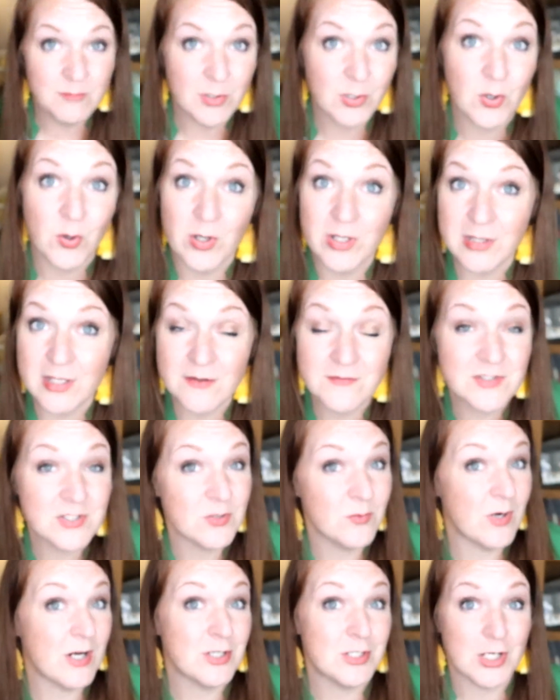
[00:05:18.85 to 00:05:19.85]
but Koi loves
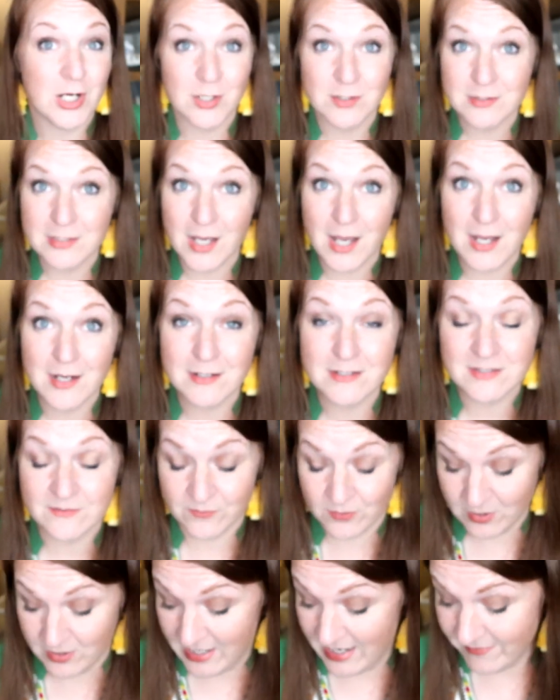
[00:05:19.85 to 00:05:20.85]
to wear tall socks
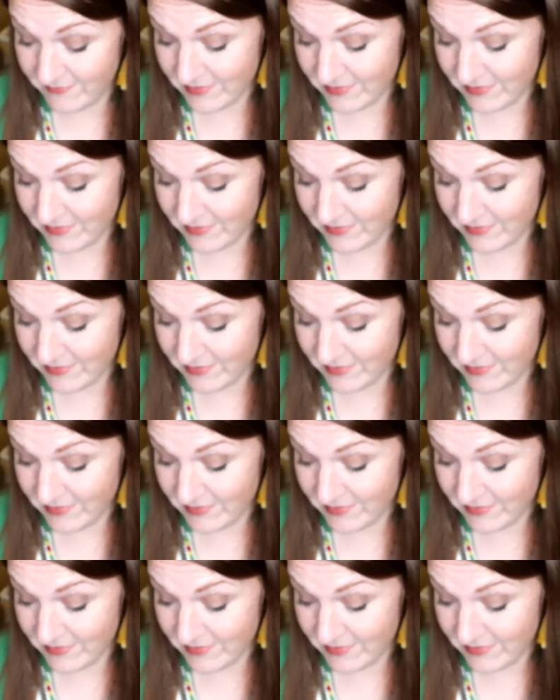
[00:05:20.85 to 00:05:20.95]
for